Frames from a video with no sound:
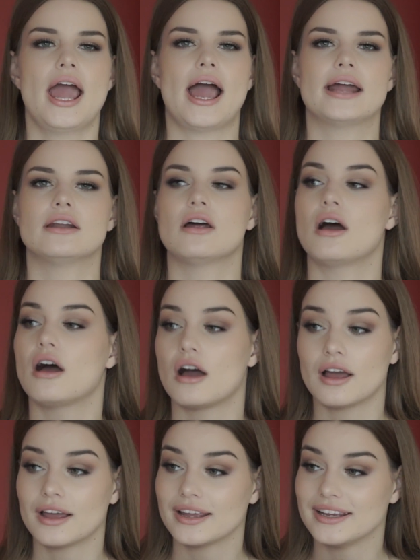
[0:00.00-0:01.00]
and
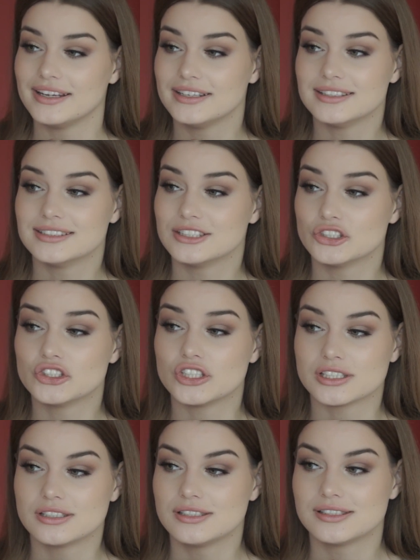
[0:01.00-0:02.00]
I
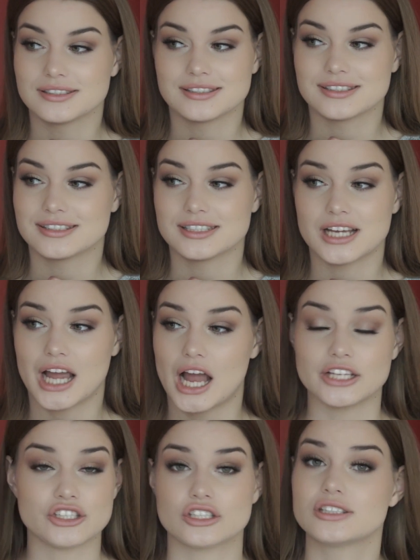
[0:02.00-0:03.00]
just
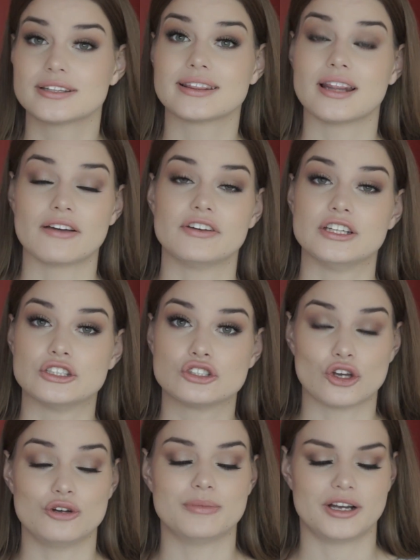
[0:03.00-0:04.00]
love it
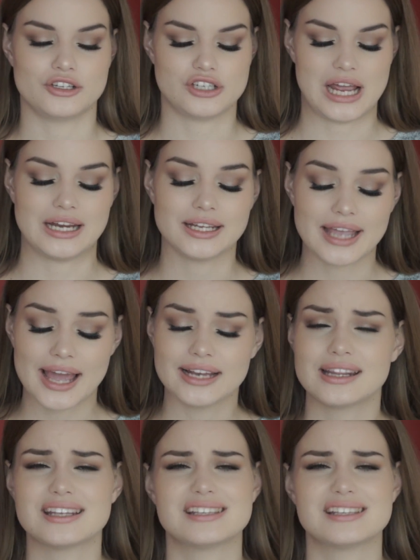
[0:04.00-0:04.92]
so much. And again,